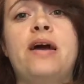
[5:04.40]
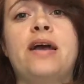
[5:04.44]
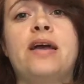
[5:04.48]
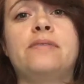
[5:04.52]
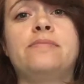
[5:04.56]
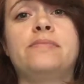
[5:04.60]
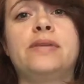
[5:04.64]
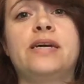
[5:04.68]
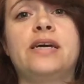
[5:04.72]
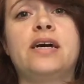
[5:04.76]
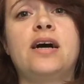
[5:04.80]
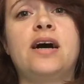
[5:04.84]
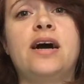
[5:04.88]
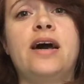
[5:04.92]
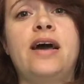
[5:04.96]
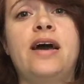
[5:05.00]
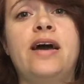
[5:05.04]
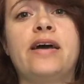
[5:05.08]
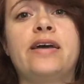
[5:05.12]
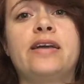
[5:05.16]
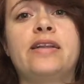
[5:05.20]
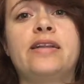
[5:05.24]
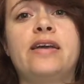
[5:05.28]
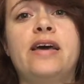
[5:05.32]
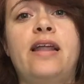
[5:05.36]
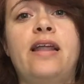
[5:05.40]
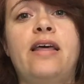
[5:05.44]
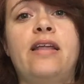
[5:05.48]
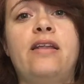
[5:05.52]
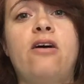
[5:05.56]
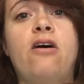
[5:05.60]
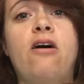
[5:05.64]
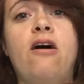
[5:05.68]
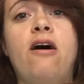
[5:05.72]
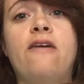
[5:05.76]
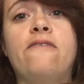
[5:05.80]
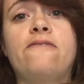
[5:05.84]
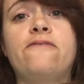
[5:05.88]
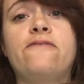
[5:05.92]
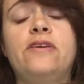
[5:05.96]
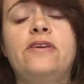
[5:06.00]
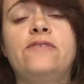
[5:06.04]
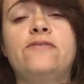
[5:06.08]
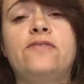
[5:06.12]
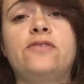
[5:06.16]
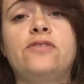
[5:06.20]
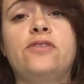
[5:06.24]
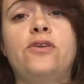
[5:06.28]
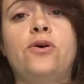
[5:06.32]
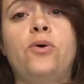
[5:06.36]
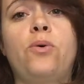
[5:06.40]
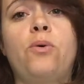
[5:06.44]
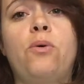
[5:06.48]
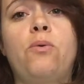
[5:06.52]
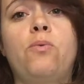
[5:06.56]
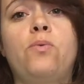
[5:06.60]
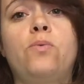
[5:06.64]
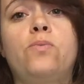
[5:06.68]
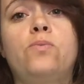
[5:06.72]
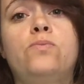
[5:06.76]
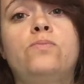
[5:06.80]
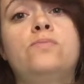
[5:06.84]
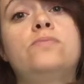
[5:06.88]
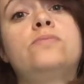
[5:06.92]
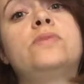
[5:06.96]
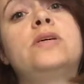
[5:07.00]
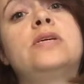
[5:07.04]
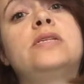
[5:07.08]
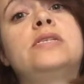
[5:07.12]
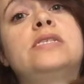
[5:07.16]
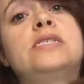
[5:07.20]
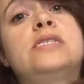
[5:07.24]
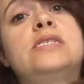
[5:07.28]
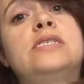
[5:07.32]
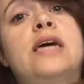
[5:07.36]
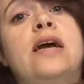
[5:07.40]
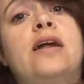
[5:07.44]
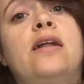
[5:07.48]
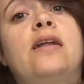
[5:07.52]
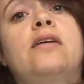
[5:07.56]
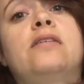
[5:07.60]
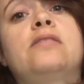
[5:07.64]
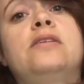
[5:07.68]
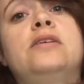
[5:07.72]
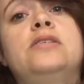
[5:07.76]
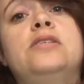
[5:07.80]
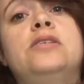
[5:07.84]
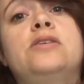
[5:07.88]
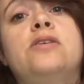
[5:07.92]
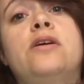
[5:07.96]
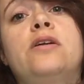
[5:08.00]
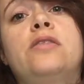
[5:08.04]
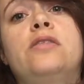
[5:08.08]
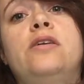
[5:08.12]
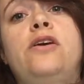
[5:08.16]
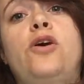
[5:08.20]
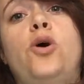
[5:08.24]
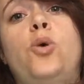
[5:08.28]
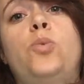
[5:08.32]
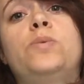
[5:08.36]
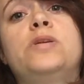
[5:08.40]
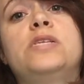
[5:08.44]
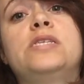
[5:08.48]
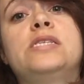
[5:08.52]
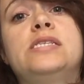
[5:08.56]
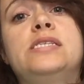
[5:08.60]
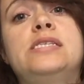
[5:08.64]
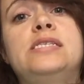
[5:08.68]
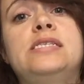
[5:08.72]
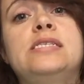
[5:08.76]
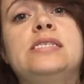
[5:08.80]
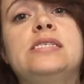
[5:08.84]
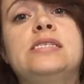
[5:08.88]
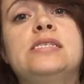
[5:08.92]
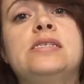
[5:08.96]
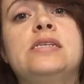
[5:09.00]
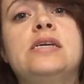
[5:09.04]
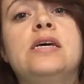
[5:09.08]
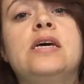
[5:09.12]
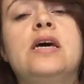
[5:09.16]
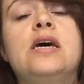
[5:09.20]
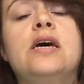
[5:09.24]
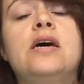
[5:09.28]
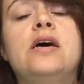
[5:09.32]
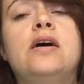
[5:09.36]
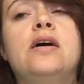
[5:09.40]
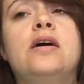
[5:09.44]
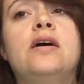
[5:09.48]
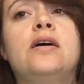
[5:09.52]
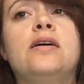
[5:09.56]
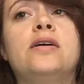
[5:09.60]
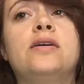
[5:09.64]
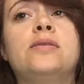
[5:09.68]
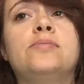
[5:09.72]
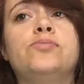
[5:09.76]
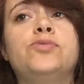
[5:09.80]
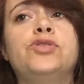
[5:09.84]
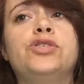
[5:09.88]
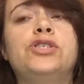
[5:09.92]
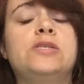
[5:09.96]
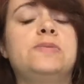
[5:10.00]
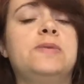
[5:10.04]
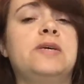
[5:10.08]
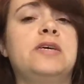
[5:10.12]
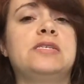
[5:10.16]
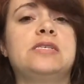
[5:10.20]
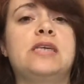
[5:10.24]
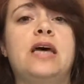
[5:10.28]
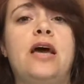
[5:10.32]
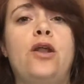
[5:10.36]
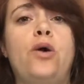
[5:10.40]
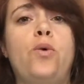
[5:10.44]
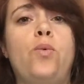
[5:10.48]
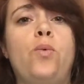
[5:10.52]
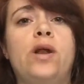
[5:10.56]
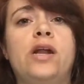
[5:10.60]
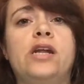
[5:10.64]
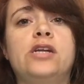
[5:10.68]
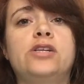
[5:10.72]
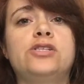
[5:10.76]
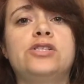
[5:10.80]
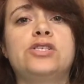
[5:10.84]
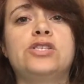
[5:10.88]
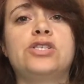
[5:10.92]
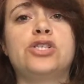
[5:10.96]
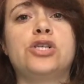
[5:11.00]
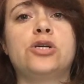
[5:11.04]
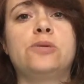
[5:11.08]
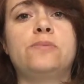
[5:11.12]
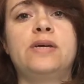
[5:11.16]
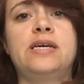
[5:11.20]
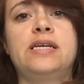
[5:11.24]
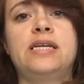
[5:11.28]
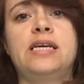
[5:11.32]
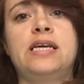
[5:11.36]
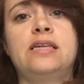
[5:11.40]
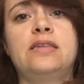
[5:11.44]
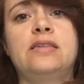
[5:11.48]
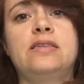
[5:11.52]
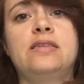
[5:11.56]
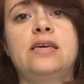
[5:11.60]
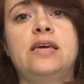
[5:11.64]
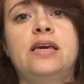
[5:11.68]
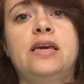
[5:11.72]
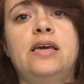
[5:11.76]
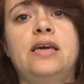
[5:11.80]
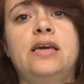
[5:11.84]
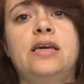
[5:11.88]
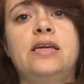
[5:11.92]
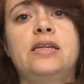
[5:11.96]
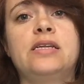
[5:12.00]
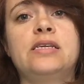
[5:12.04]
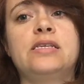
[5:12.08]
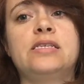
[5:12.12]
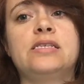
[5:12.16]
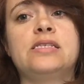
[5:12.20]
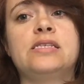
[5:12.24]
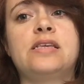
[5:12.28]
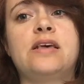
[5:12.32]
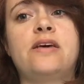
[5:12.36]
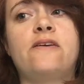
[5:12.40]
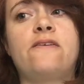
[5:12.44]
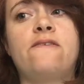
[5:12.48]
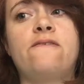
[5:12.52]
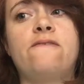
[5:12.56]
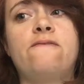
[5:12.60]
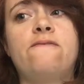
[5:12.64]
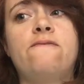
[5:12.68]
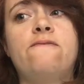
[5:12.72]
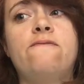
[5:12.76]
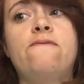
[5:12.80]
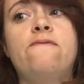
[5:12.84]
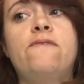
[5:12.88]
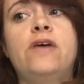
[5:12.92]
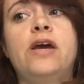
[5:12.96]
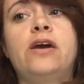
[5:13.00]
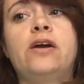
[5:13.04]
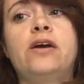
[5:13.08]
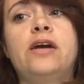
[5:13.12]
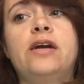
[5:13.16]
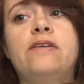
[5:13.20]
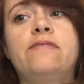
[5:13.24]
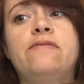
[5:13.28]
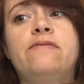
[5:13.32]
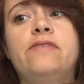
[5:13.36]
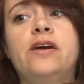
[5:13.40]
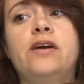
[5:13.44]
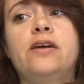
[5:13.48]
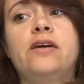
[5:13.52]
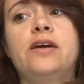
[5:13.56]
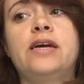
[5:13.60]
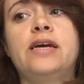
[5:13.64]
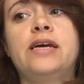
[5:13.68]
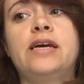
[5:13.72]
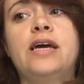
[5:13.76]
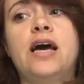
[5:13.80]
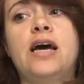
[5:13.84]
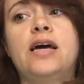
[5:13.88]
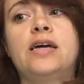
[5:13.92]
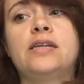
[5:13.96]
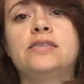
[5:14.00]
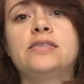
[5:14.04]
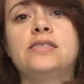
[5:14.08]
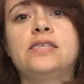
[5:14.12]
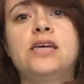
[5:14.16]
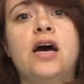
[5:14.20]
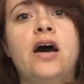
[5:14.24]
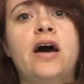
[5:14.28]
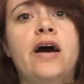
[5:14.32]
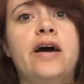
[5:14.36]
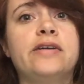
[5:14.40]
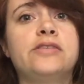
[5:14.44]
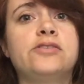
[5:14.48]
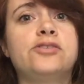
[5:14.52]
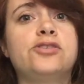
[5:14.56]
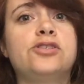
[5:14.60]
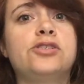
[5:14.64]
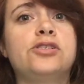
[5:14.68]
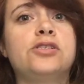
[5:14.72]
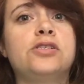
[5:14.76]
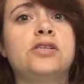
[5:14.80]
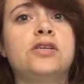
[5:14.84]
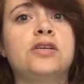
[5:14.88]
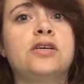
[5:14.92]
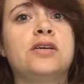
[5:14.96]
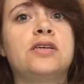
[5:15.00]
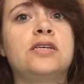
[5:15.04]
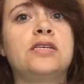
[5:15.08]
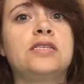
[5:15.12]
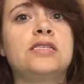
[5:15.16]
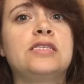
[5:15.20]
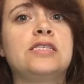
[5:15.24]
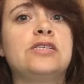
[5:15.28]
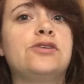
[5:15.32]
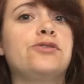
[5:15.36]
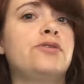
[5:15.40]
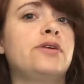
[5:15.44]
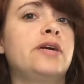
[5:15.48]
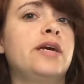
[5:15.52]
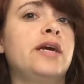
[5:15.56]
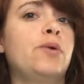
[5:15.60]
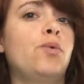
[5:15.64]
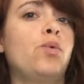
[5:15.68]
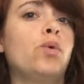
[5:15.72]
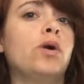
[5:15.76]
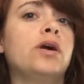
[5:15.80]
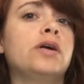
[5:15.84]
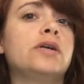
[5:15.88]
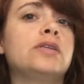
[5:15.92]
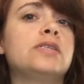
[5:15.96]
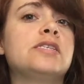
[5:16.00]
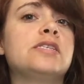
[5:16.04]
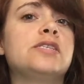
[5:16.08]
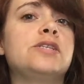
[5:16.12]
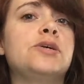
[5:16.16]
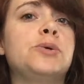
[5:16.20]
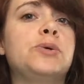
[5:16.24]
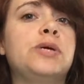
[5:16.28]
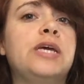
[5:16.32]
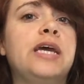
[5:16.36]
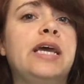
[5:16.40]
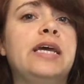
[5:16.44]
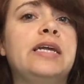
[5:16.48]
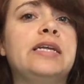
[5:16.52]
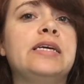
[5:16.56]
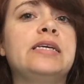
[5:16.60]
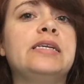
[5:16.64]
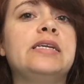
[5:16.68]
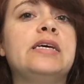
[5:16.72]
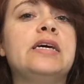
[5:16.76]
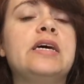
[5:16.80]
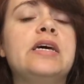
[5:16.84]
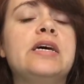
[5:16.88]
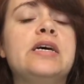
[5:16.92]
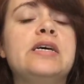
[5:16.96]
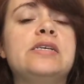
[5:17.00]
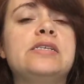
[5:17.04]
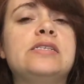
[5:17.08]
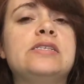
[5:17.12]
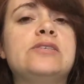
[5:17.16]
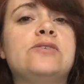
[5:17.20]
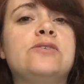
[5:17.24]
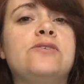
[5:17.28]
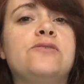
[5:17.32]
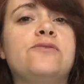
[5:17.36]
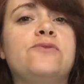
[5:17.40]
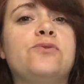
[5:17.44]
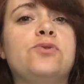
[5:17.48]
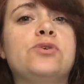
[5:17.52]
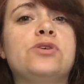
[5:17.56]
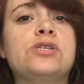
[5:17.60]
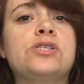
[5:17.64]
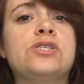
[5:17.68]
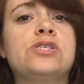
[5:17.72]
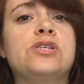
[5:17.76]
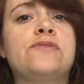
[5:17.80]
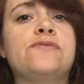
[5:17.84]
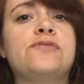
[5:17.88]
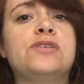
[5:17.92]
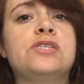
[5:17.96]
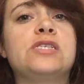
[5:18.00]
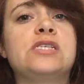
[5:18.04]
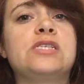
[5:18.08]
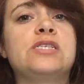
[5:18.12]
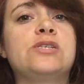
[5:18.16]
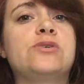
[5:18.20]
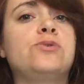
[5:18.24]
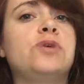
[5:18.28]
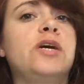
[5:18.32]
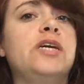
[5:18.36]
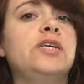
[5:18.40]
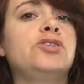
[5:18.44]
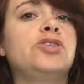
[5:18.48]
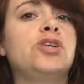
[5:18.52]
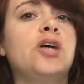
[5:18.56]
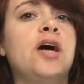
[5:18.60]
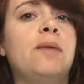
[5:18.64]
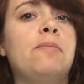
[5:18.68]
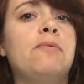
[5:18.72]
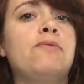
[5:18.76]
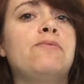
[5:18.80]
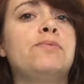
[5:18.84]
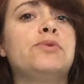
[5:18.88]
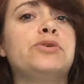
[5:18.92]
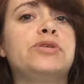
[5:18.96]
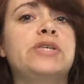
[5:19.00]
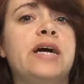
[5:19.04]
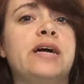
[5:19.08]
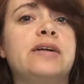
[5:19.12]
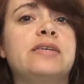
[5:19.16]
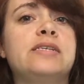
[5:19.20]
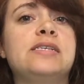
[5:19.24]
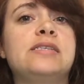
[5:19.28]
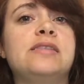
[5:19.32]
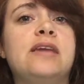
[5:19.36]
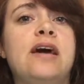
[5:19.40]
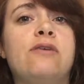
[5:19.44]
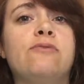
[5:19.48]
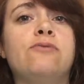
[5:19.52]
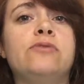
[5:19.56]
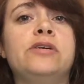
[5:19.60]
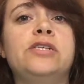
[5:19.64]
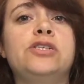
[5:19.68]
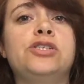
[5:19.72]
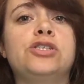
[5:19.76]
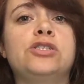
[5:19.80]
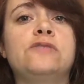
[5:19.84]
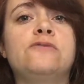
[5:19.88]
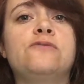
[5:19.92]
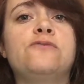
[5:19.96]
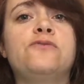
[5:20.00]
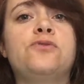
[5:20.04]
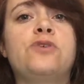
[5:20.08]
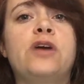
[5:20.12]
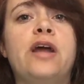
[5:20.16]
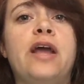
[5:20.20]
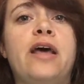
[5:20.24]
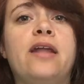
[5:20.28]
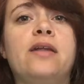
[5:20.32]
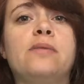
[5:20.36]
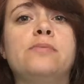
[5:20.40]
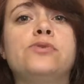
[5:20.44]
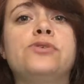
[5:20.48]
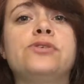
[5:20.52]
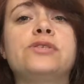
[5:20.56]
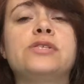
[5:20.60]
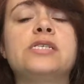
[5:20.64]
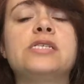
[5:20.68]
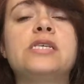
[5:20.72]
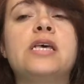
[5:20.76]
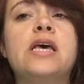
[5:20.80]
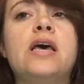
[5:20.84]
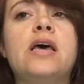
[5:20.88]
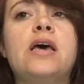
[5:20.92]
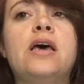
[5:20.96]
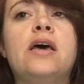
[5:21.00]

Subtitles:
back in my kayak and headed off, even though it's technically during the open season, just because I don't want to disturb anything. It is very, very untouched considering where it's located. So the Forest Service does a great job of protecting that region for animals.